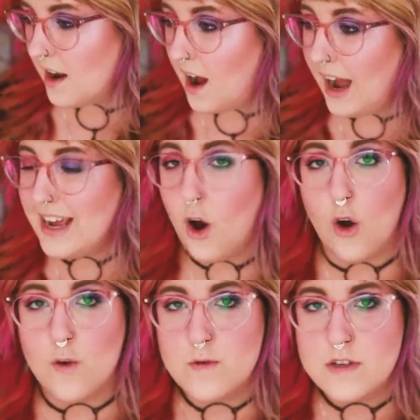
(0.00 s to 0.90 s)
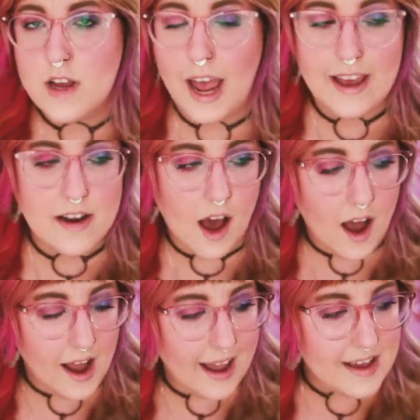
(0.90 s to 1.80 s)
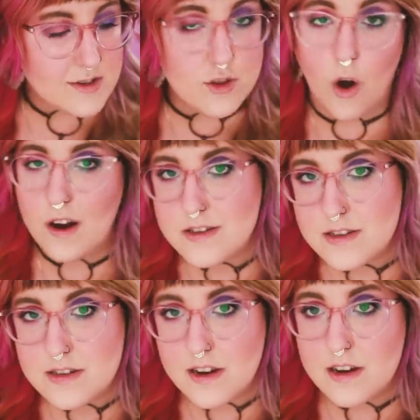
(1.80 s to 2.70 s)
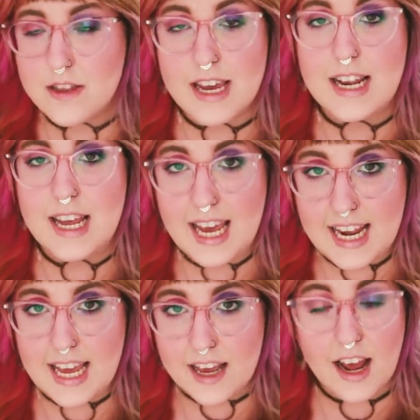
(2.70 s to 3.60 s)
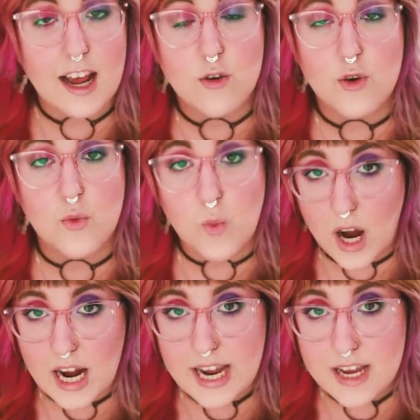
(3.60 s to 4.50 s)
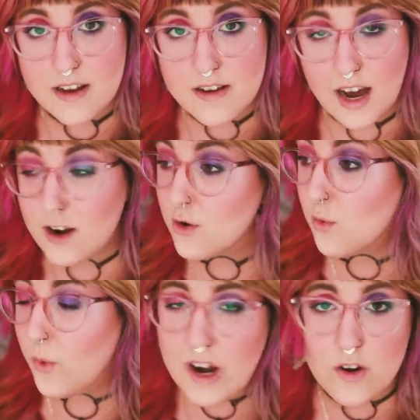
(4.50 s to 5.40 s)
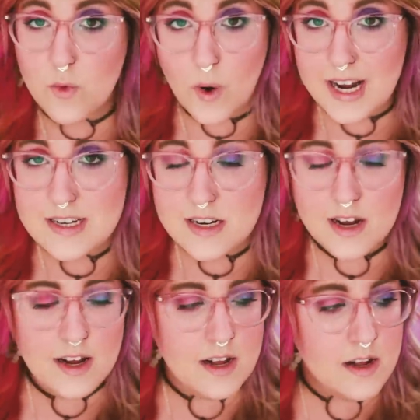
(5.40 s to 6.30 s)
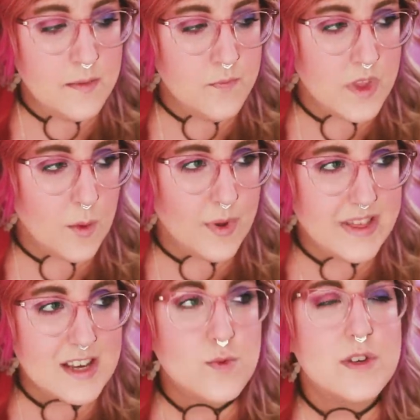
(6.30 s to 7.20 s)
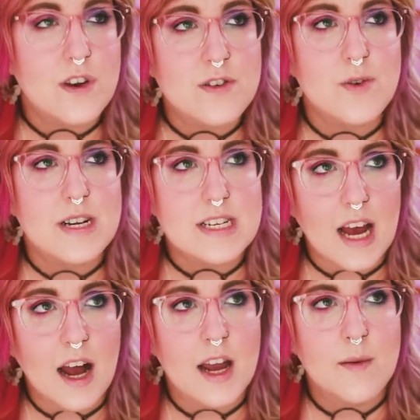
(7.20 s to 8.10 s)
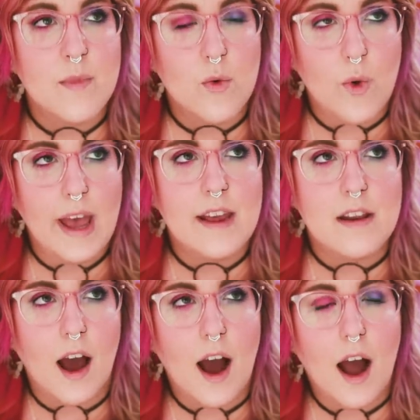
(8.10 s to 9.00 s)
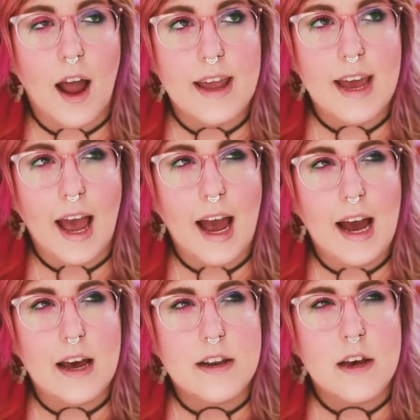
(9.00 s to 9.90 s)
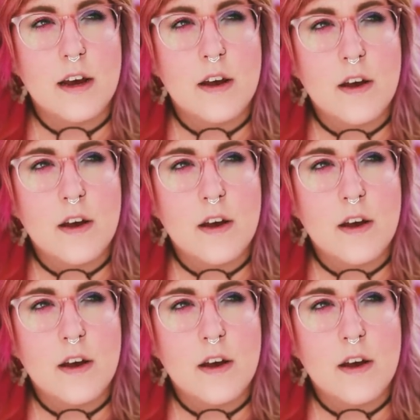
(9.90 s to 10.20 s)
that I owned and I lost like an idiot. I don't know why. I don't know where it went. But this was also at a time when I had,